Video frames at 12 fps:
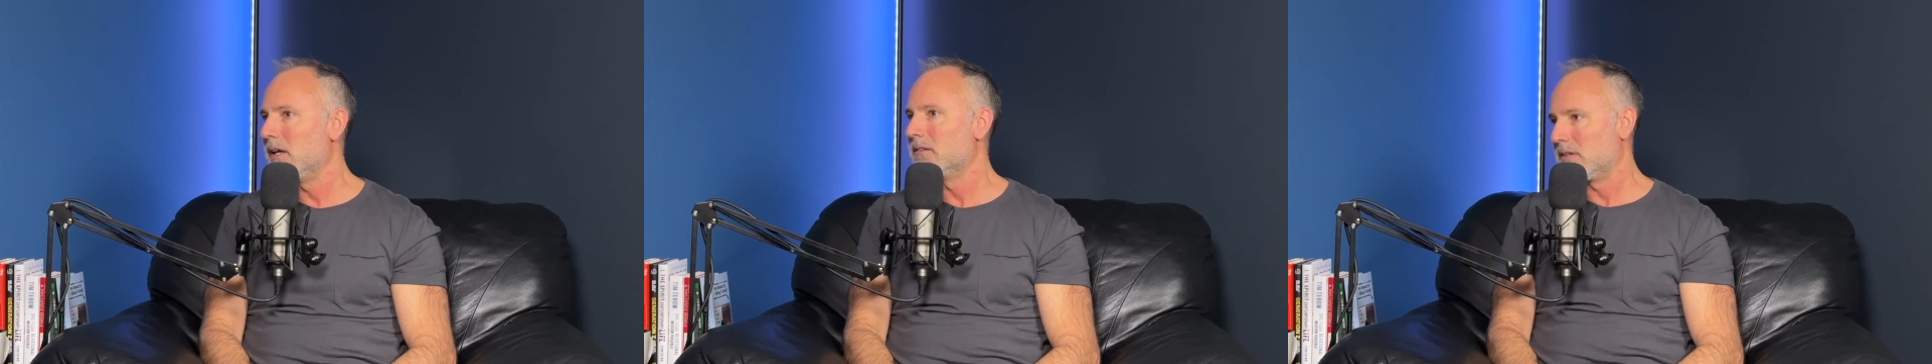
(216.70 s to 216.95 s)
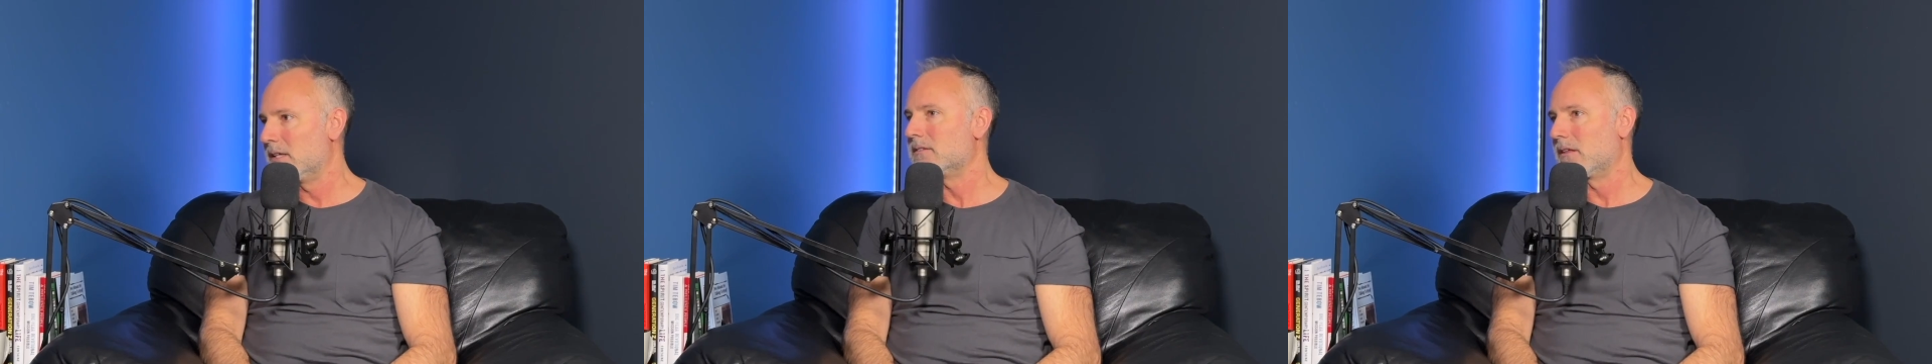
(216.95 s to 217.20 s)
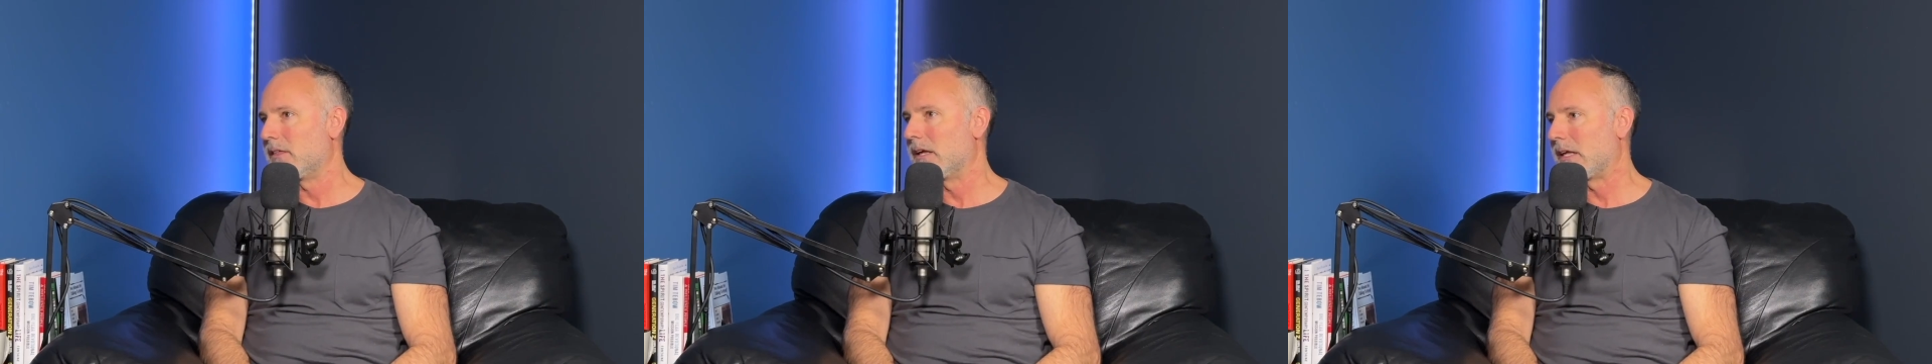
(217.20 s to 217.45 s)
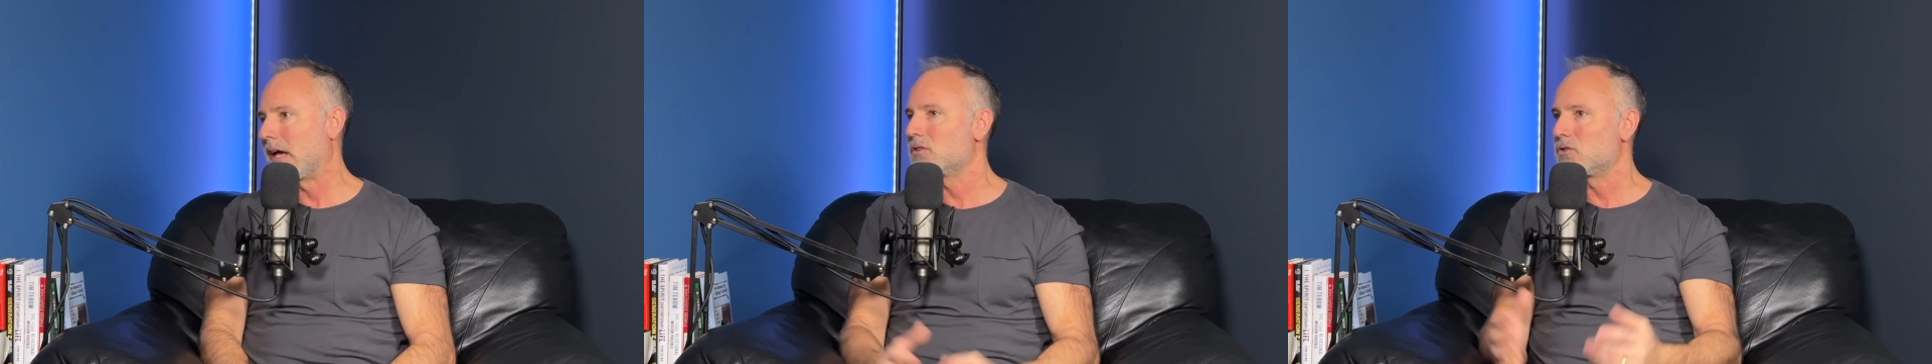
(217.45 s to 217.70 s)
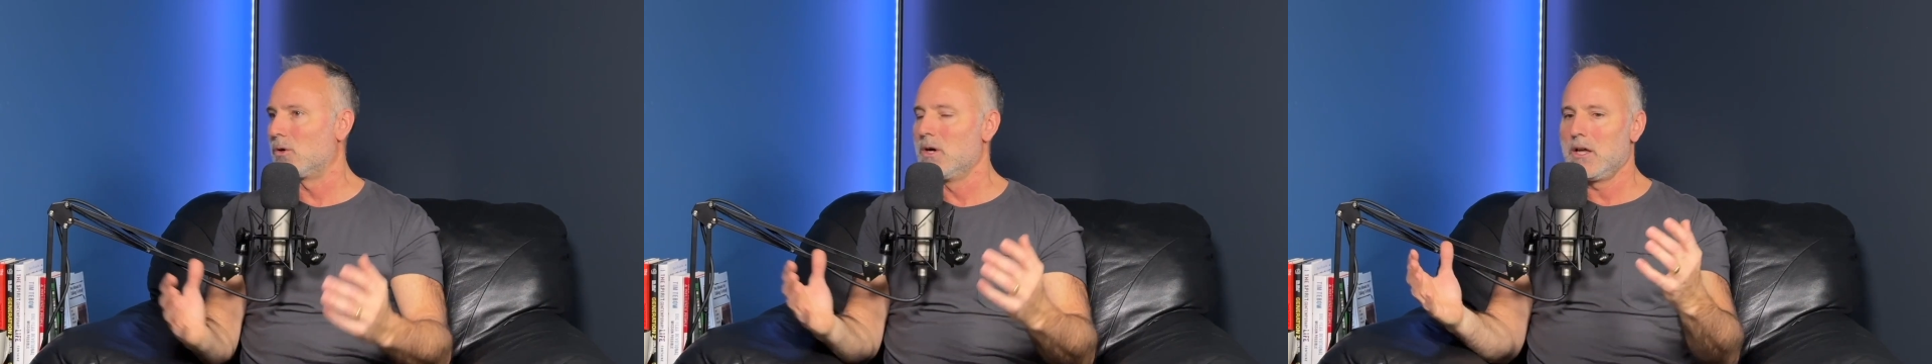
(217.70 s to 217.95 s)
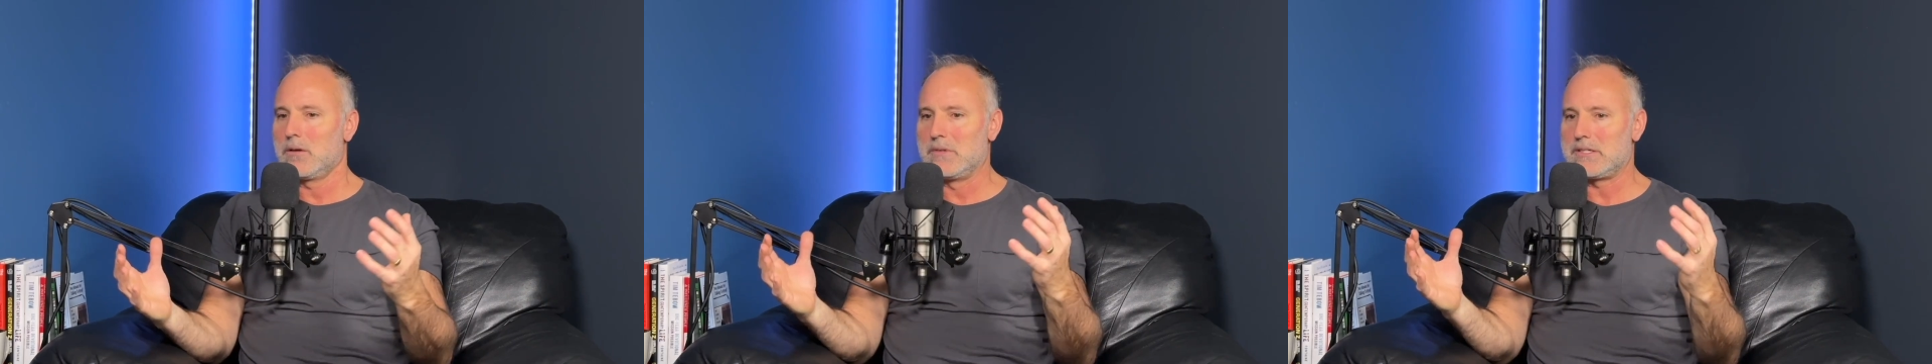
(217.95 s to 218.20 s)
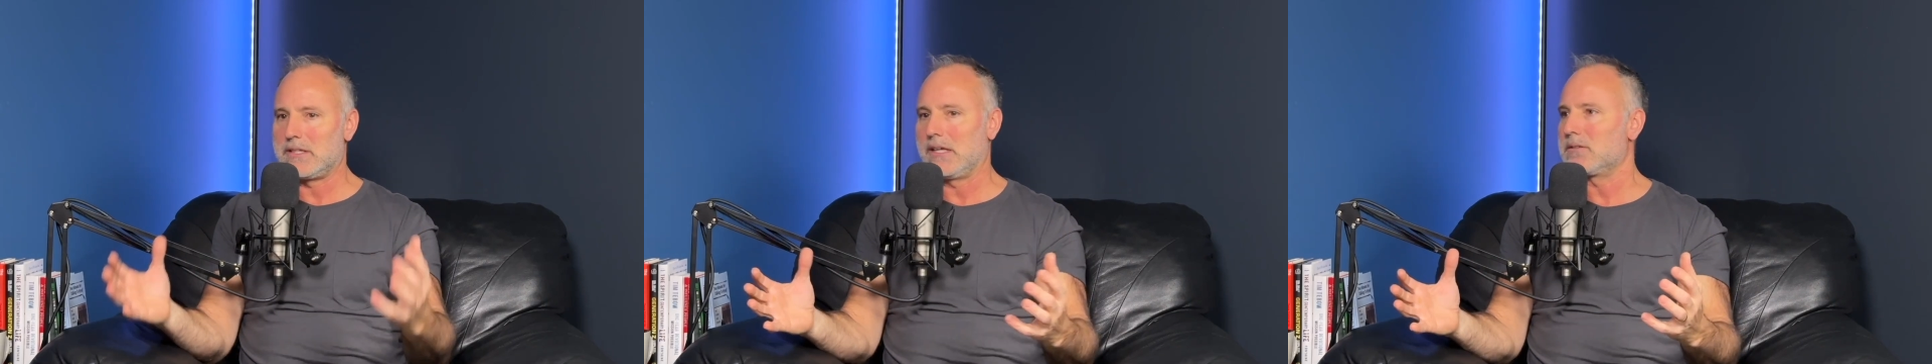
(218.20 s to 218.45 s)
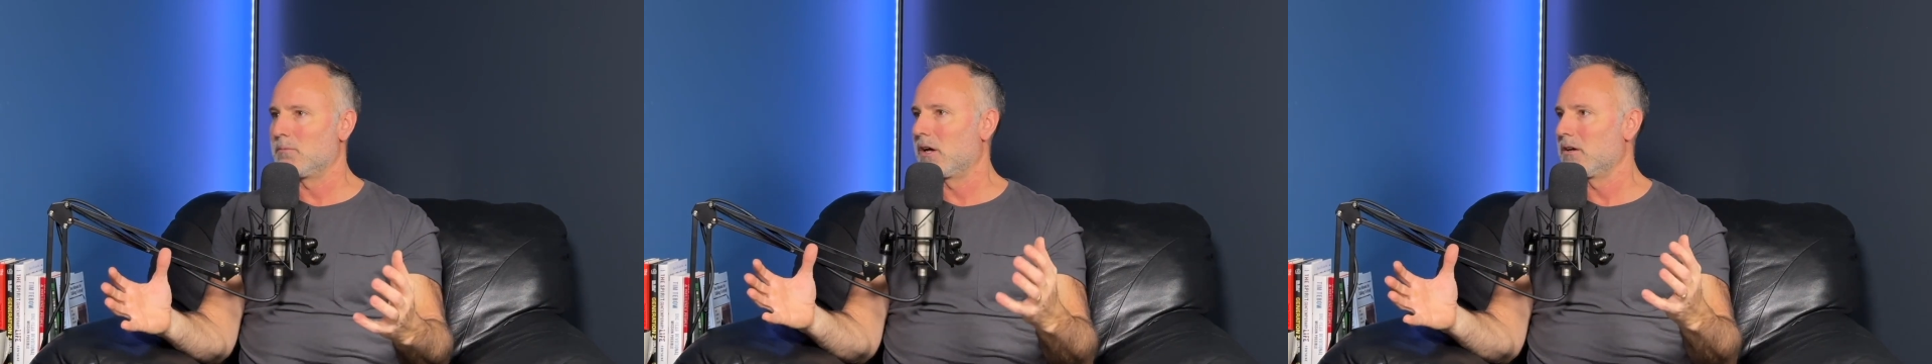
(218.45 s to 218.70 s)
it's a thing. Yeah. So
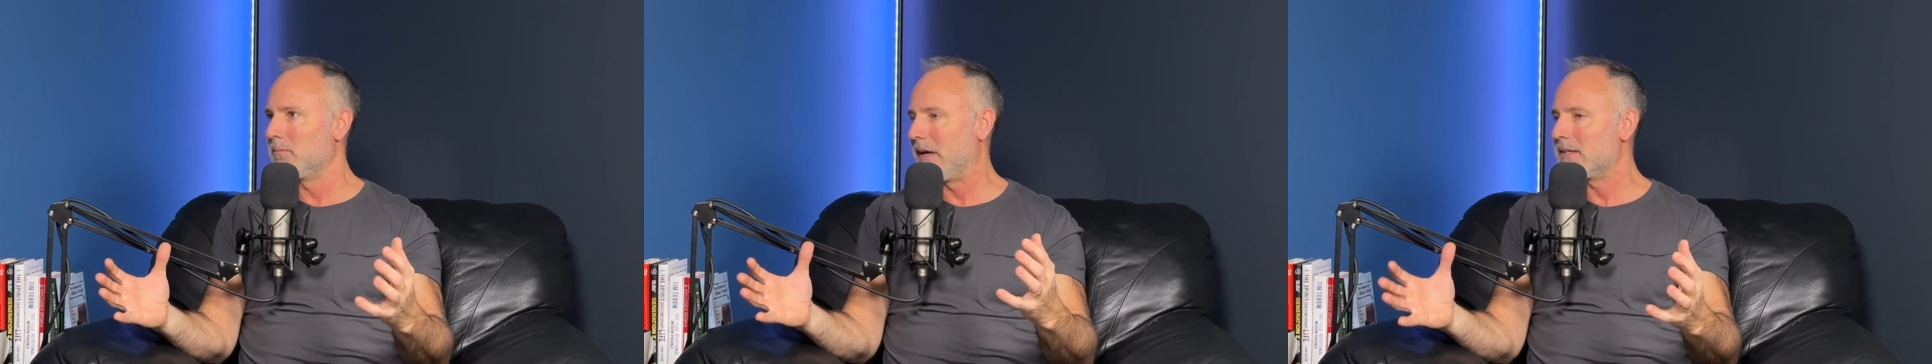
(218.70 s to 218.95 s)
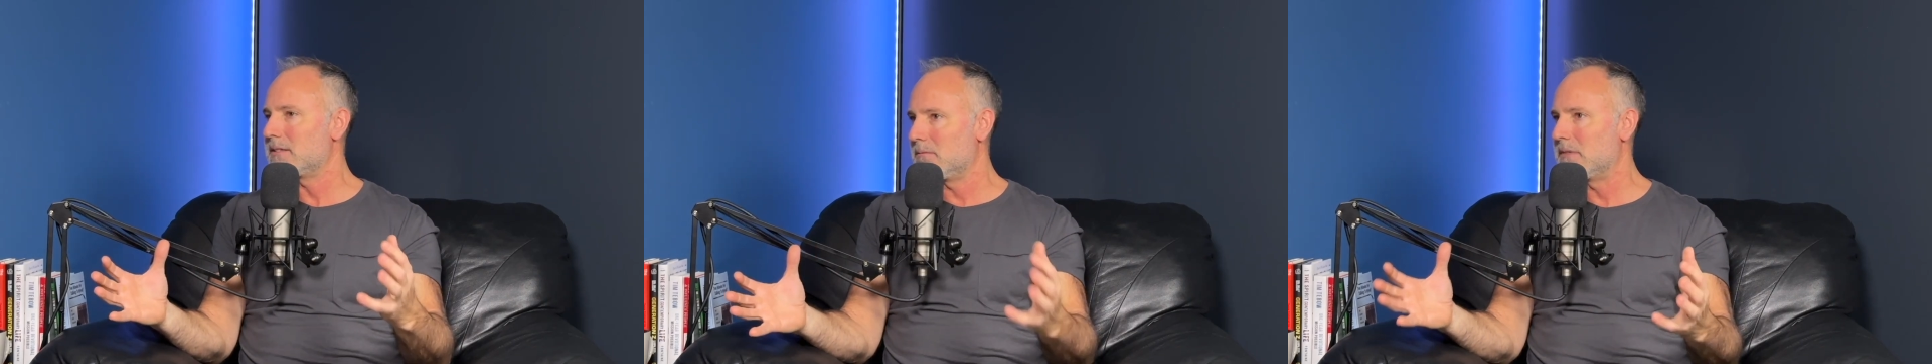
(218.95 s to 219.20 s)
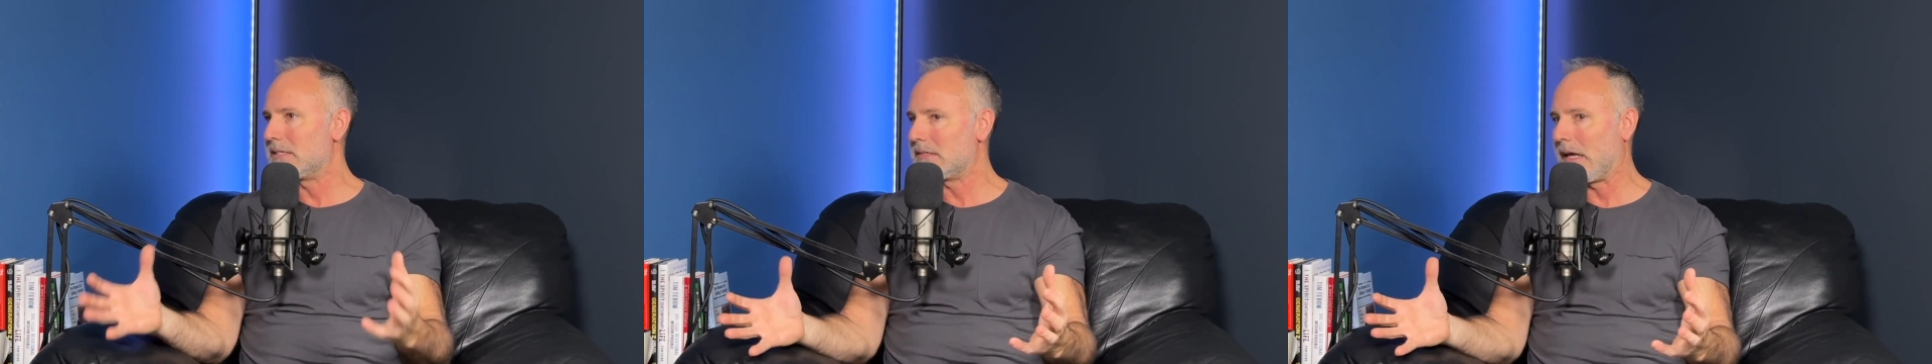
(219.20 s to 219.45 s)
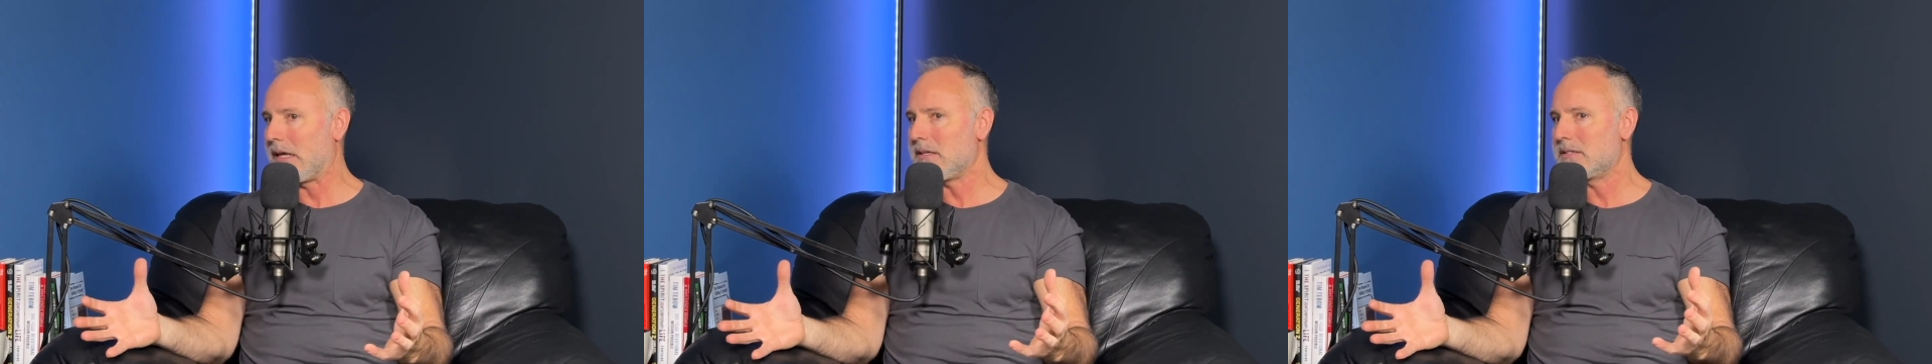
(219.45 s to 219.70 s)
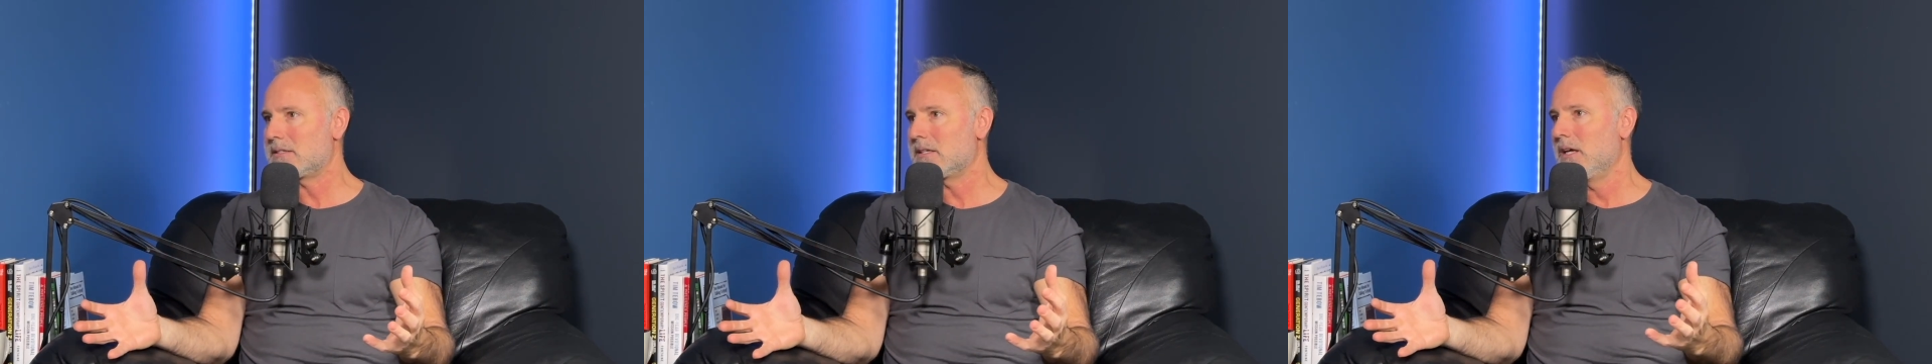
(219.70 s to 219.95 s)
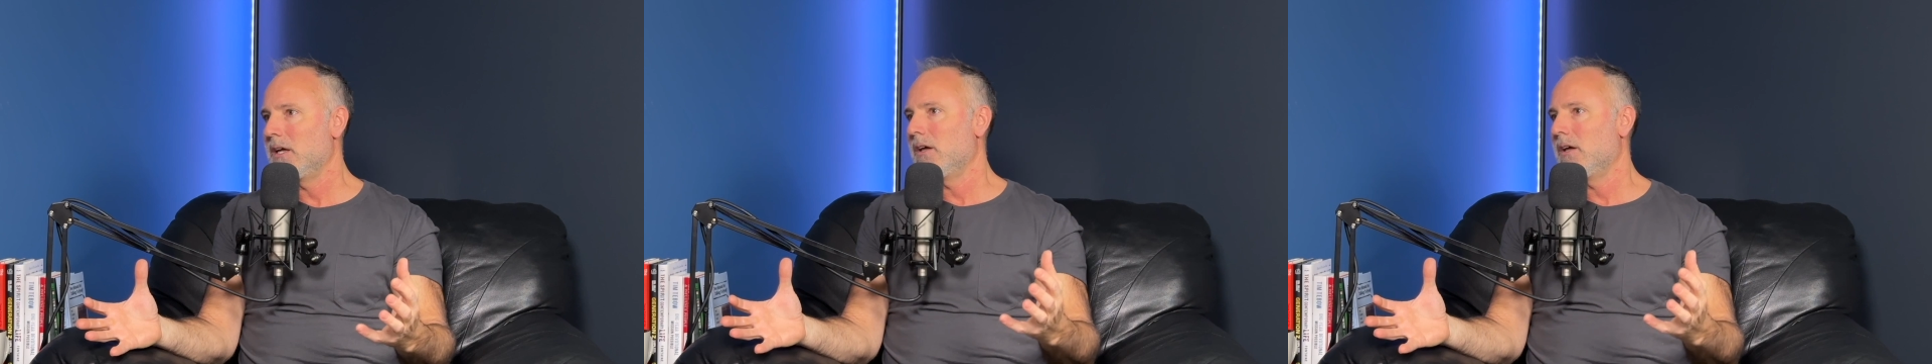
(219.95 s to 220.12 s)
modern medicine mistakes